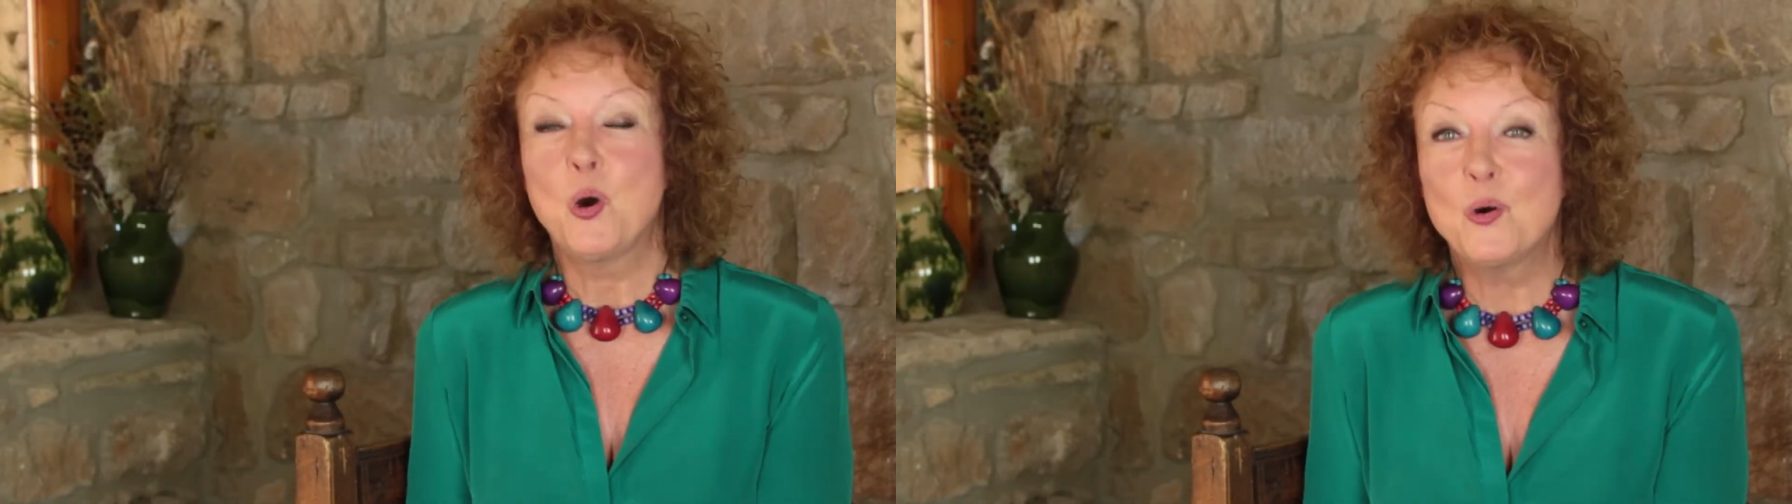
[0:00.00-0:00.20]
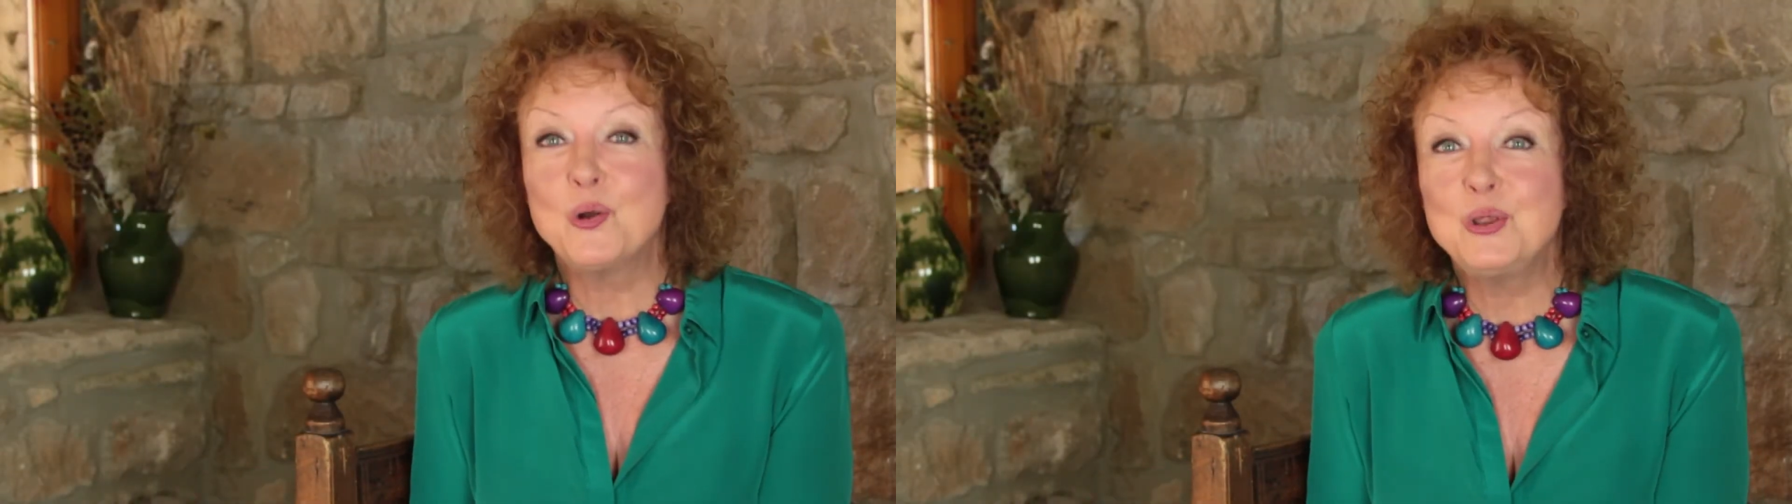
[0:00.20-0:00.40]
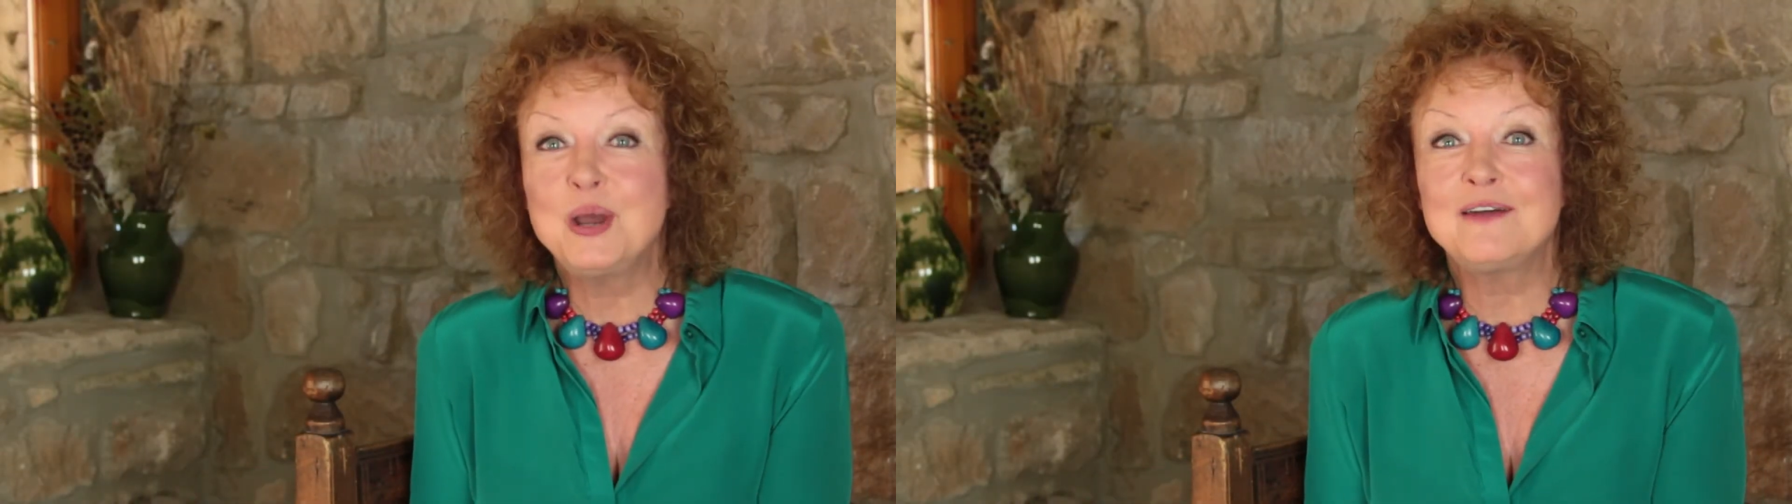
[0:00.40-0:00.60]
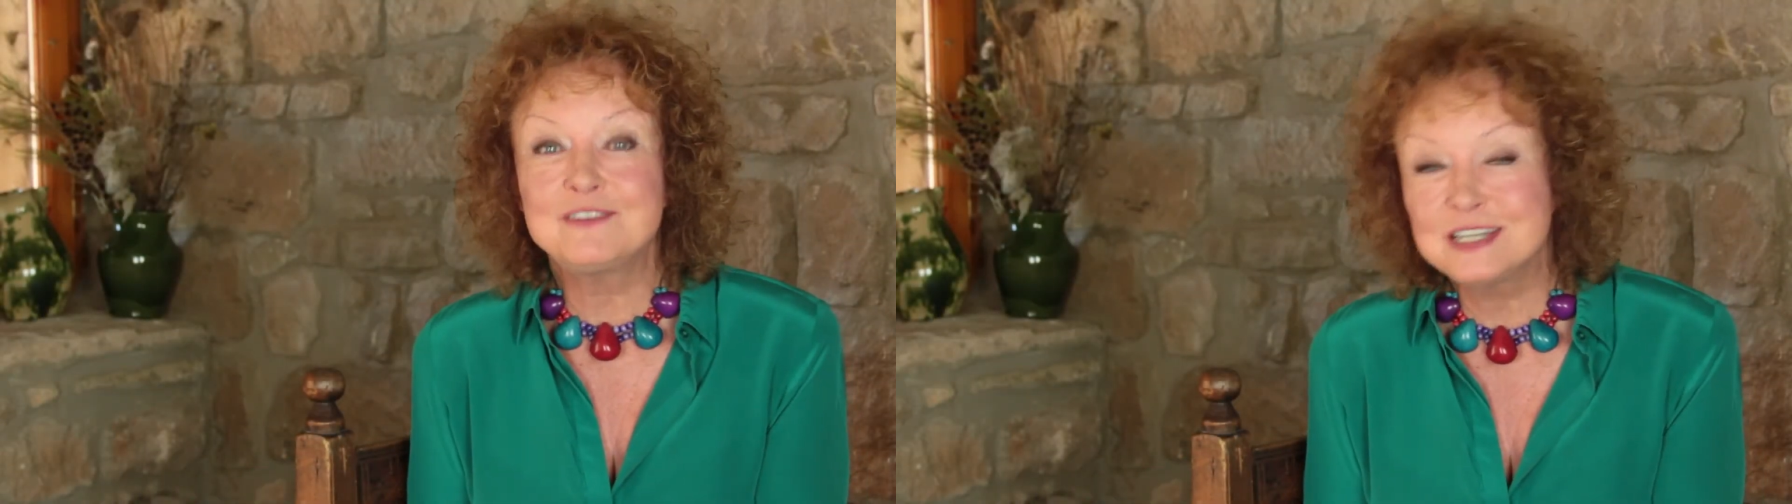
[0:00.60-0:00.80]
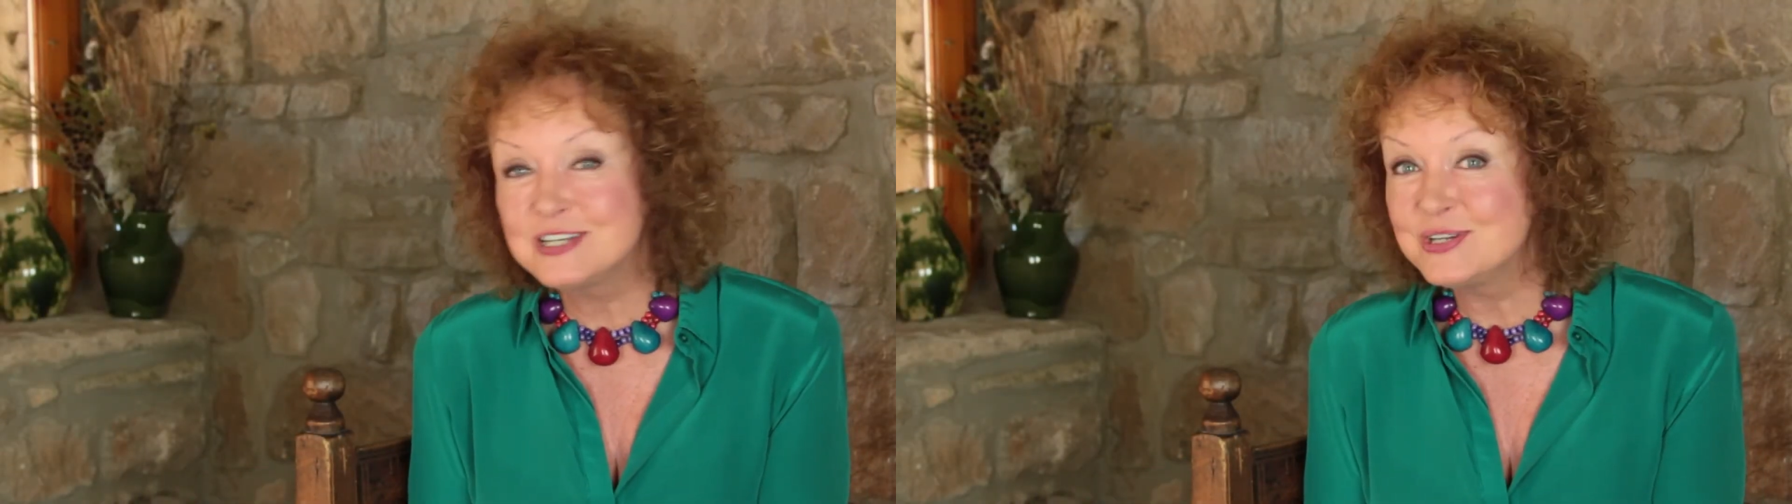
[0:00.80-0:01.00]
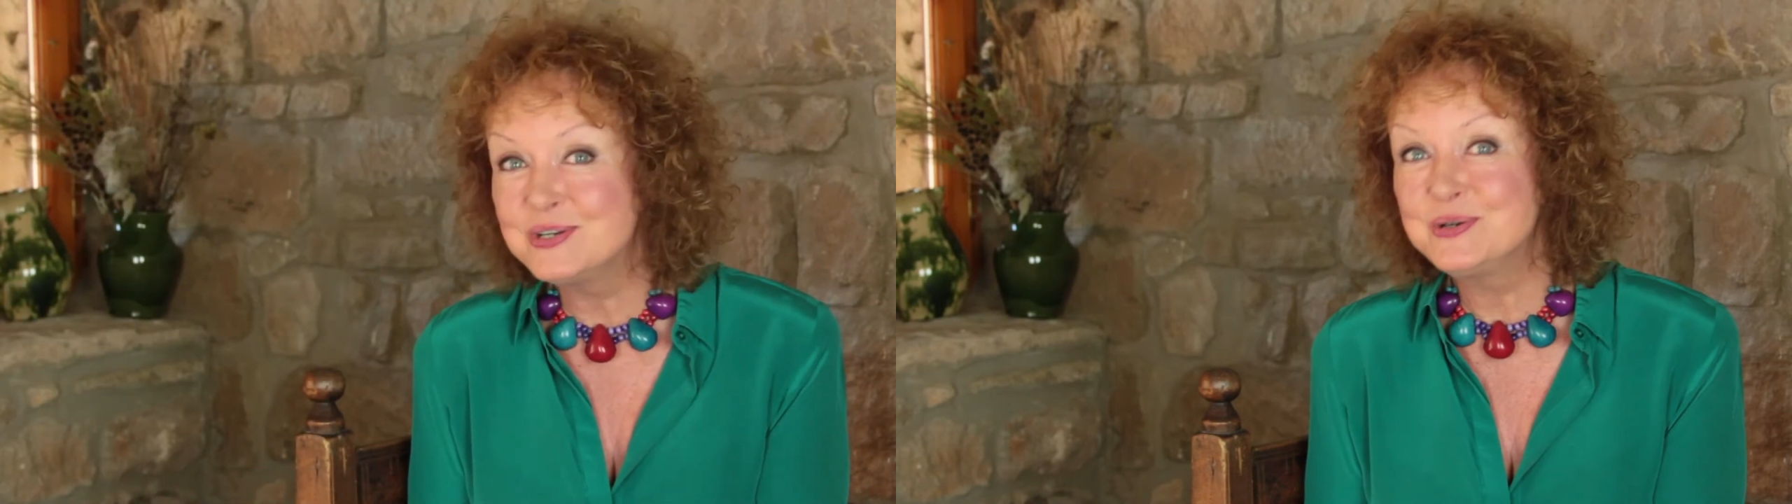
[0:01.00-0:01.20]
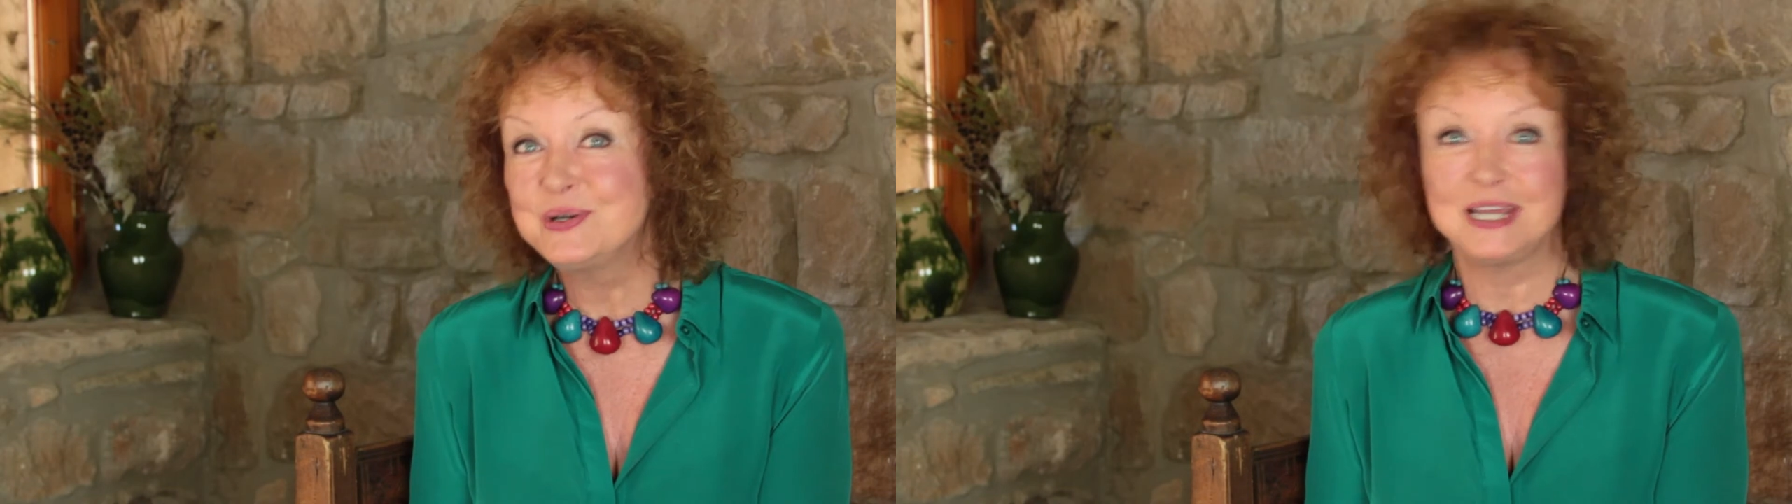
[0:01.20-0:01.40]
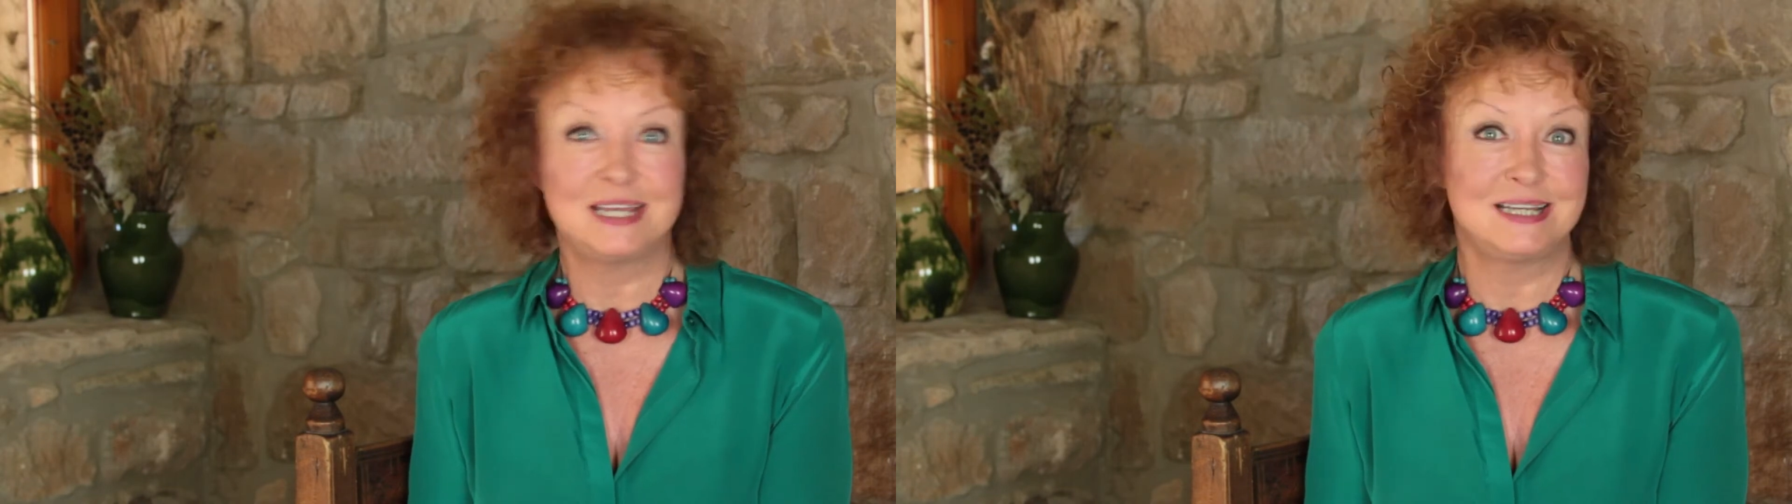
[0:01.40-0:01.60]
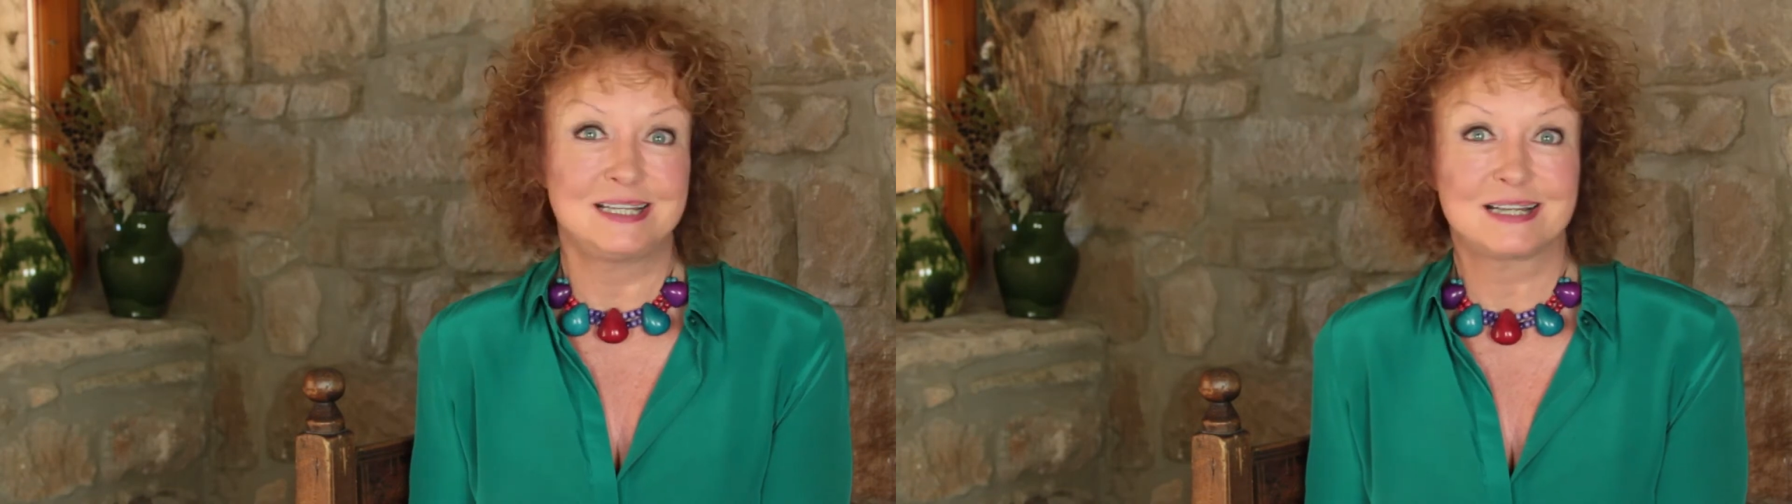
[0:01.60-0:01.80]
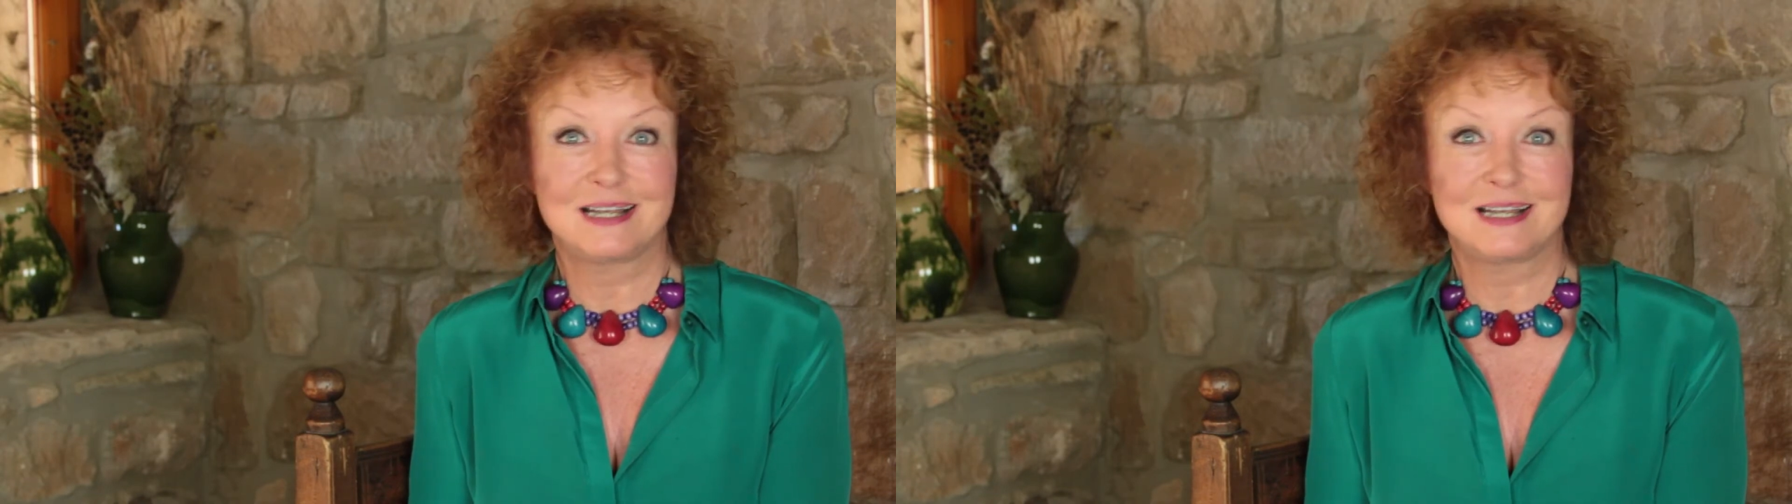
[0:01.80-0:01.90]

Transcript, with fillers: All you have to do is